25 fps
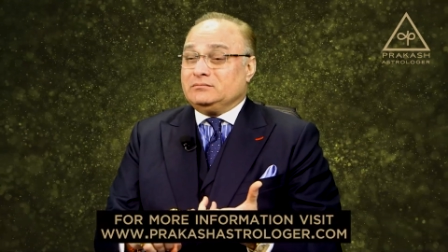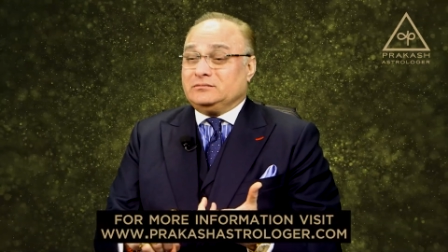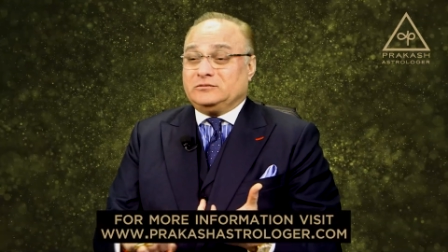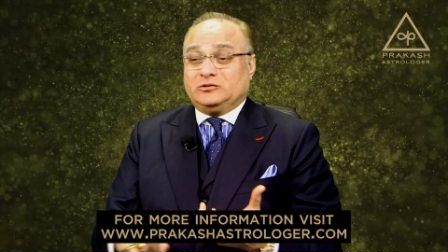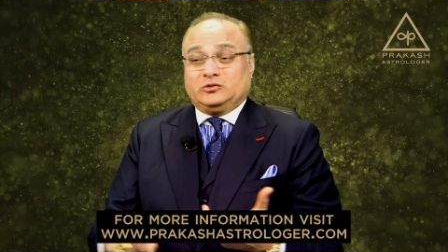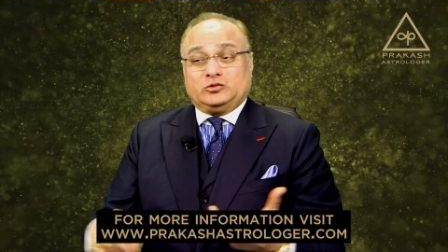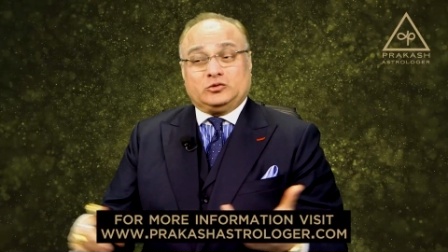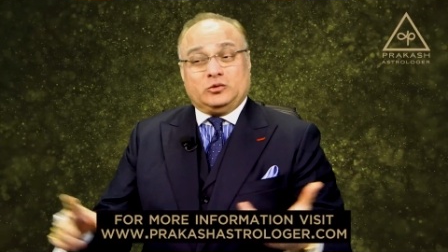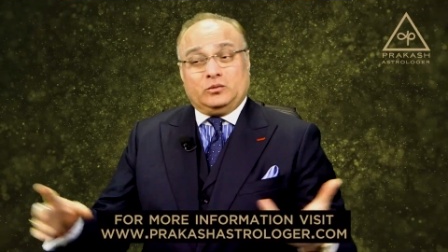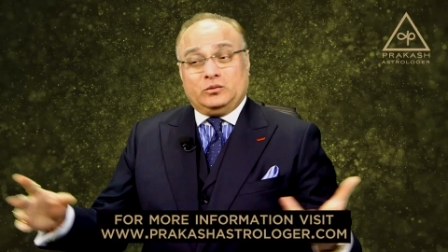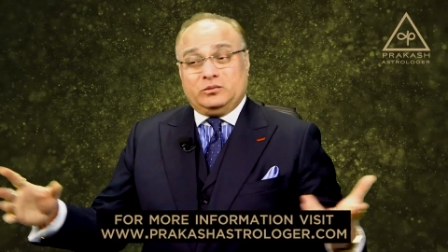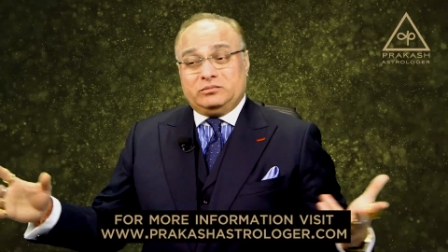
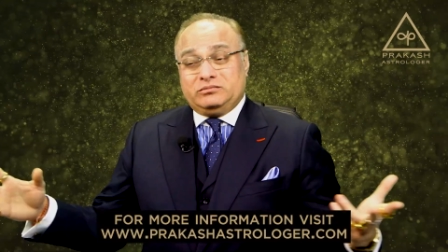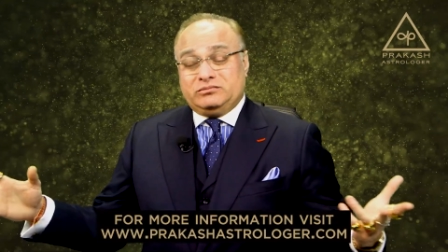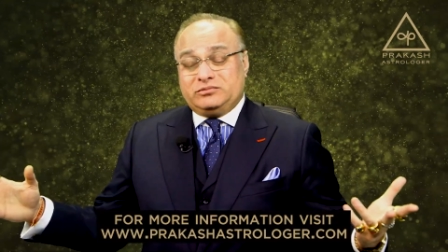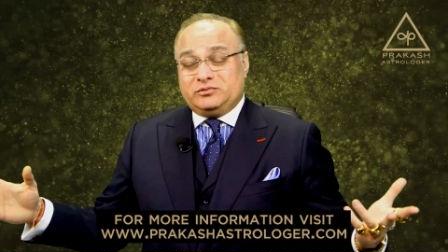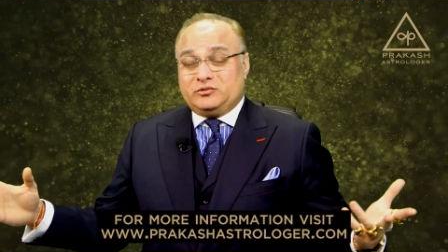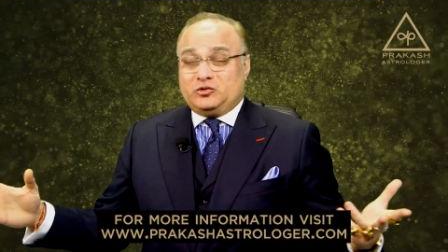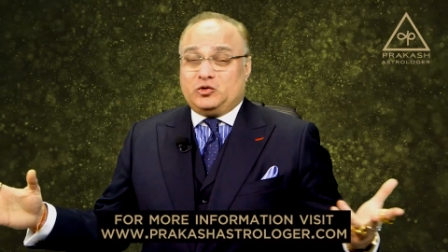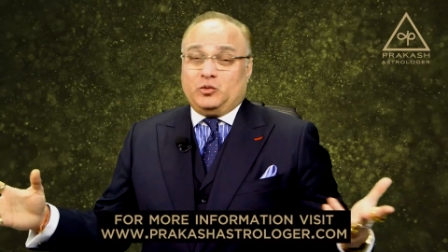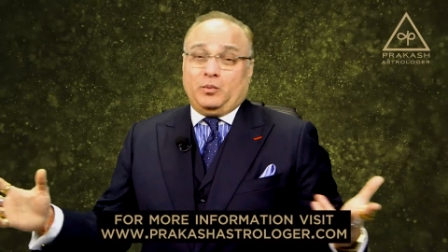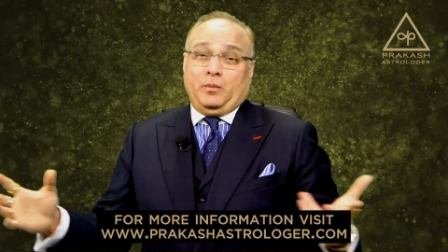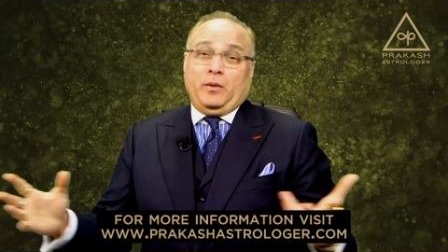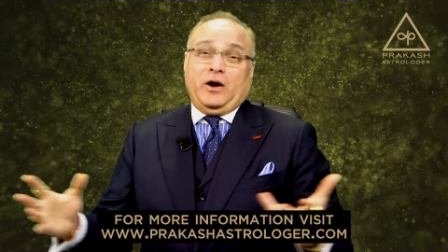So
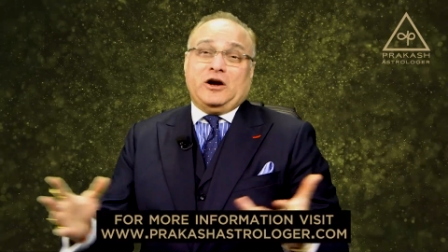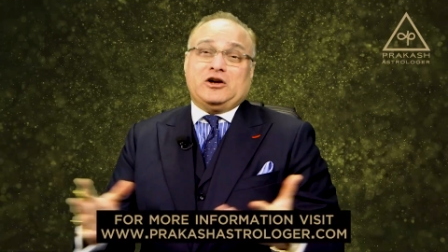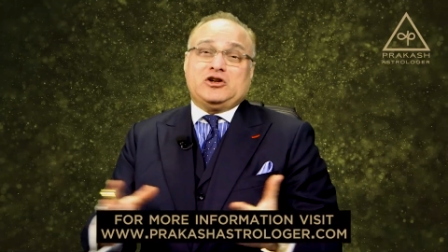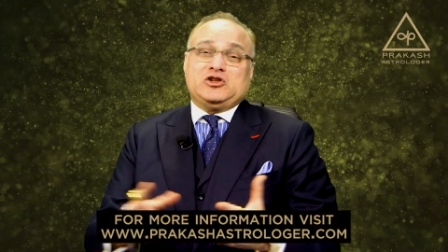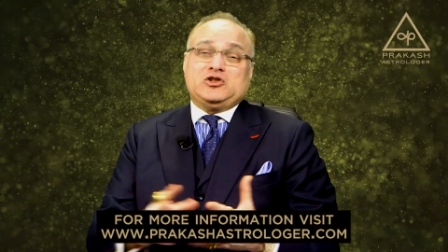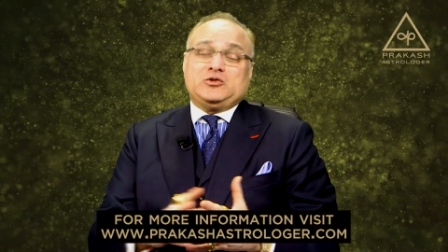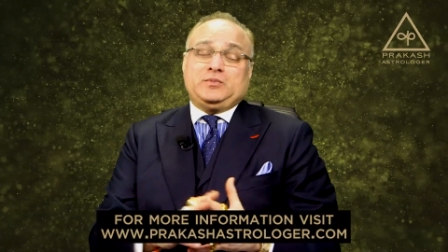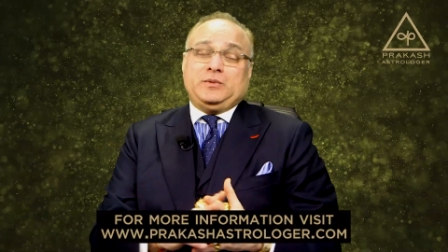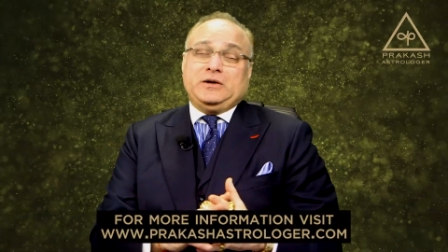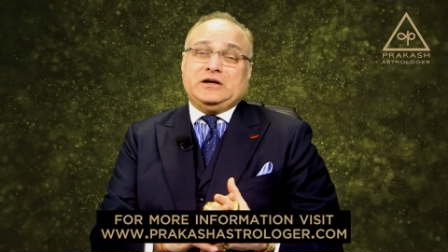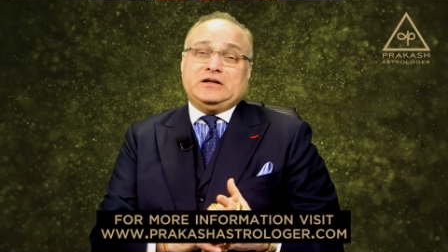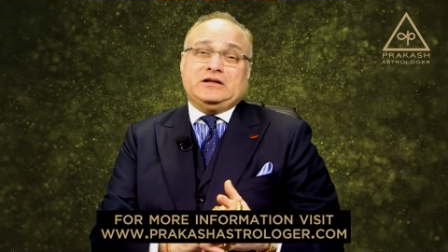to
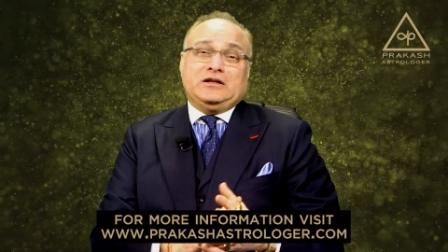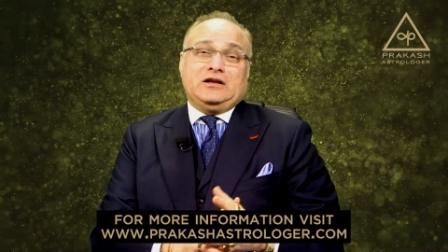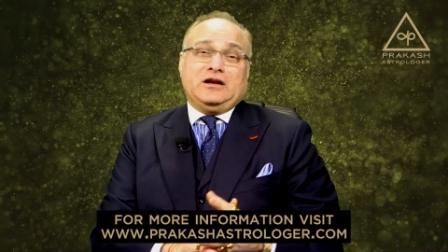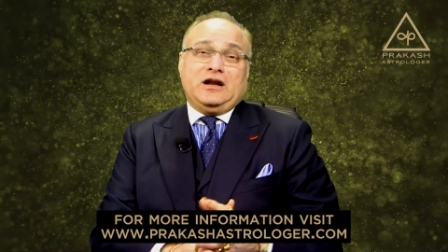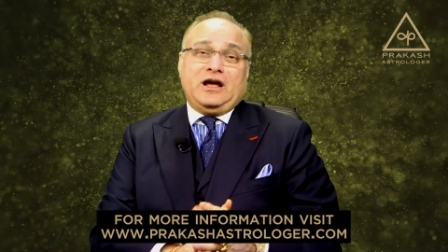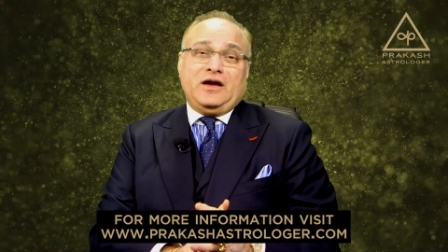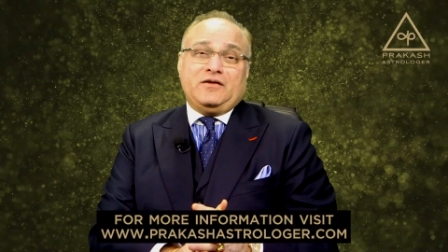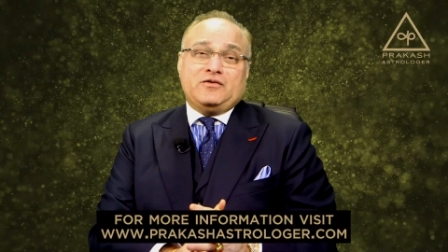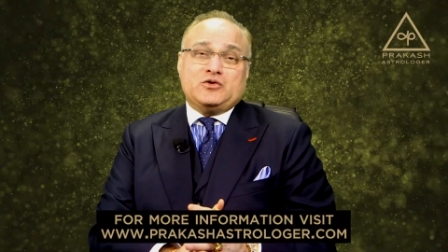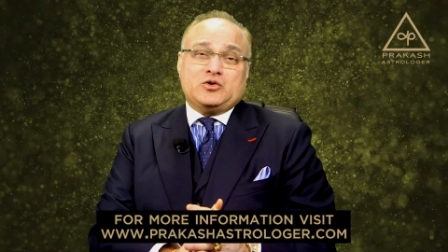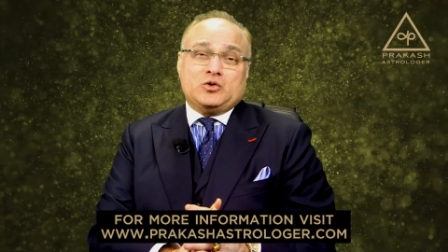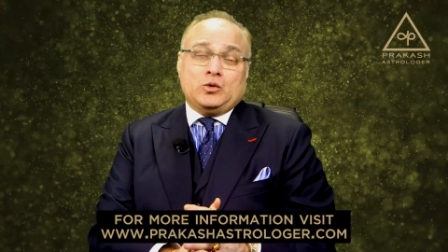participate in the
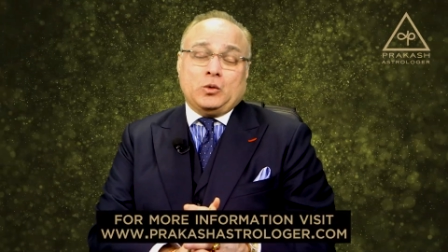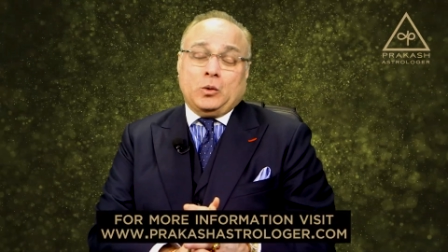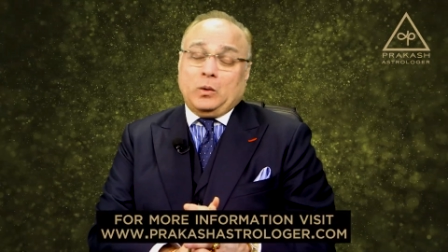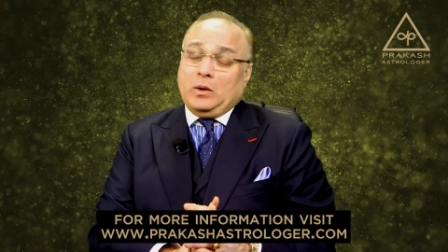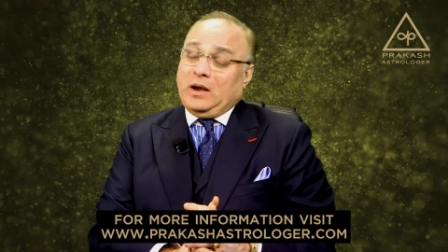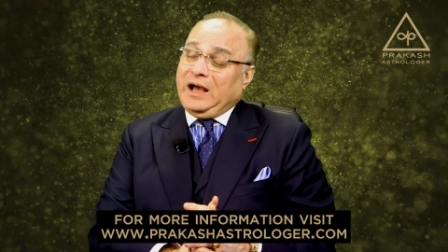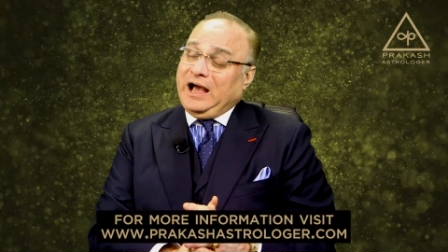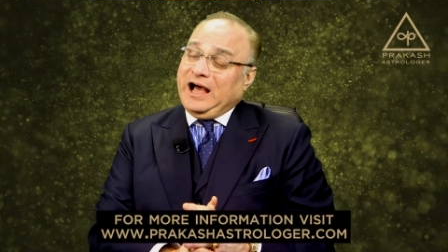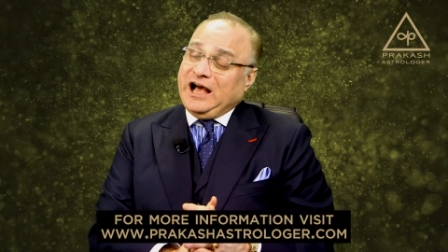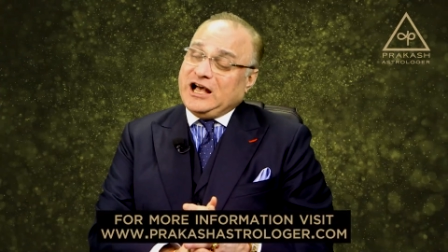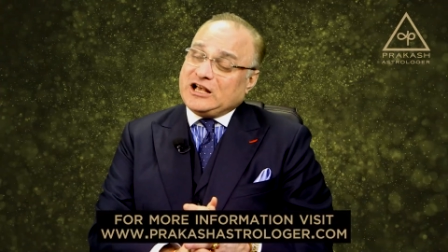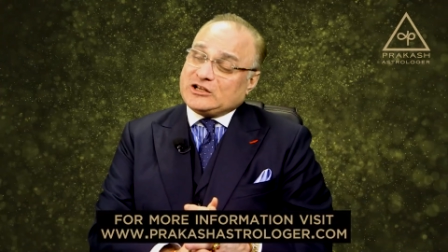live show
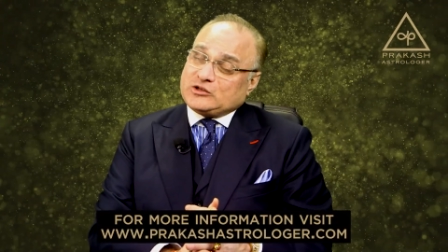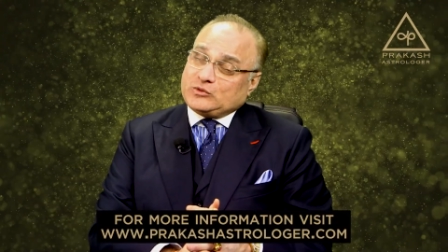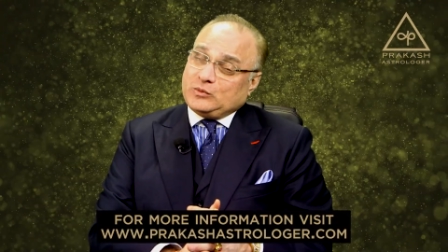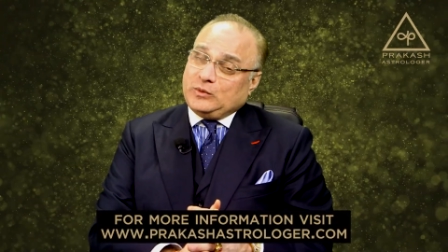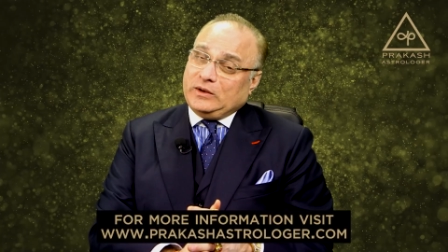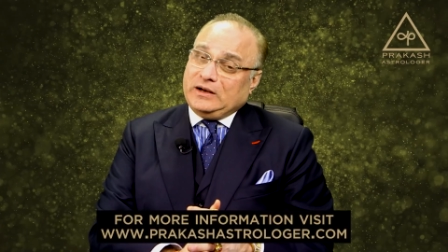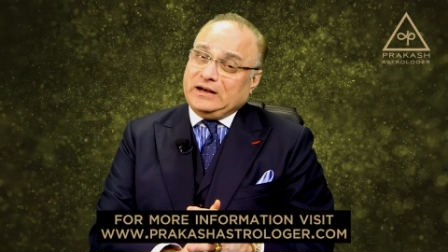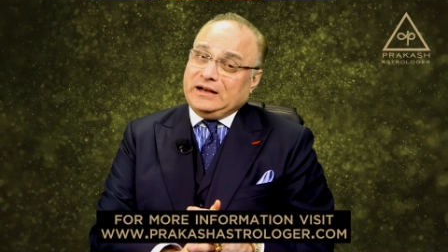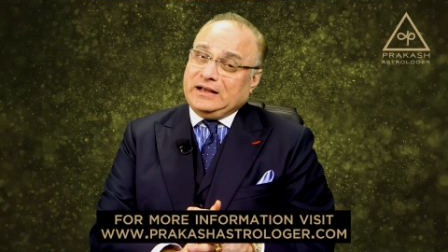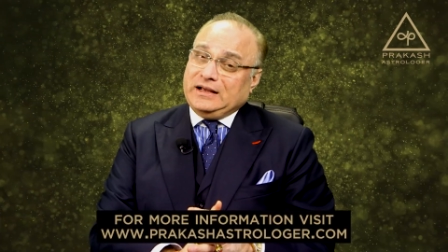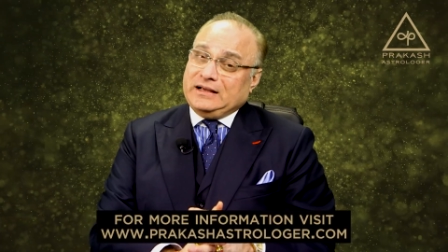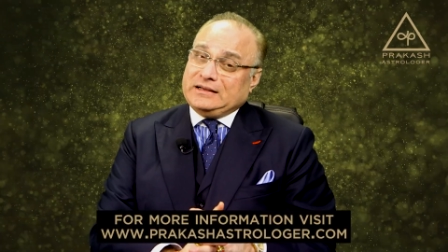as
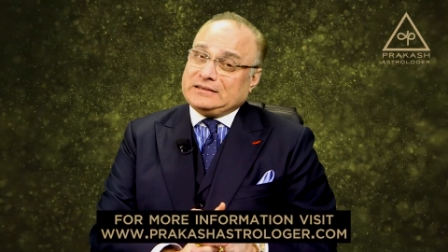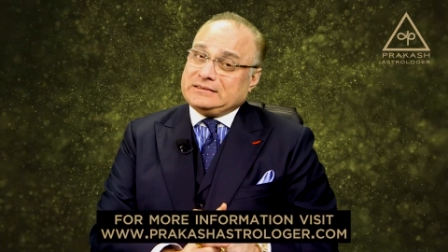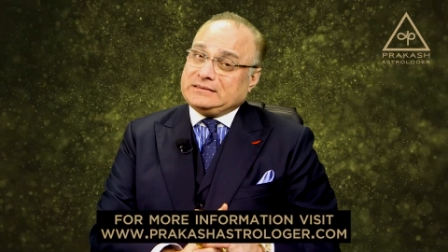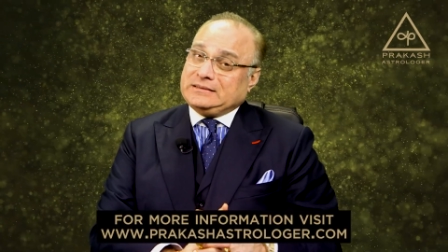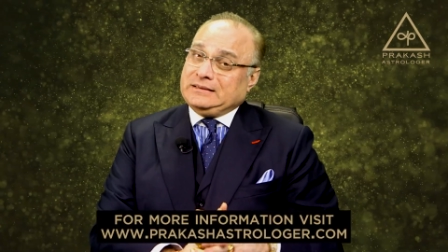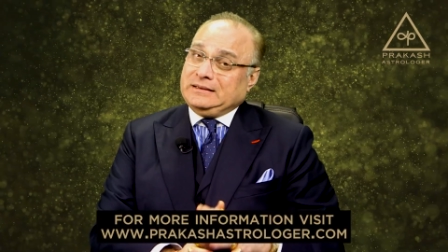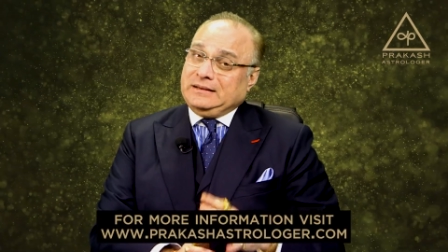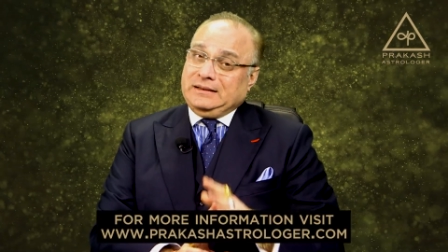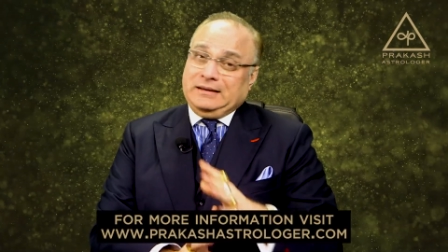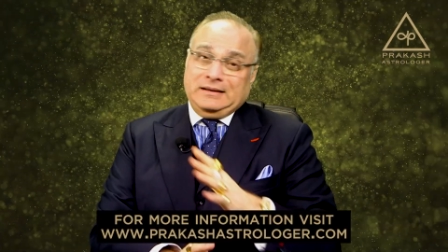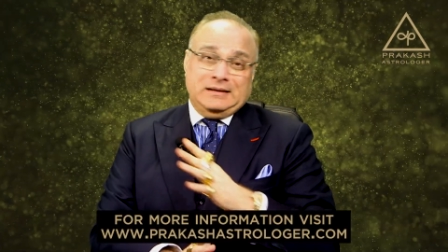well as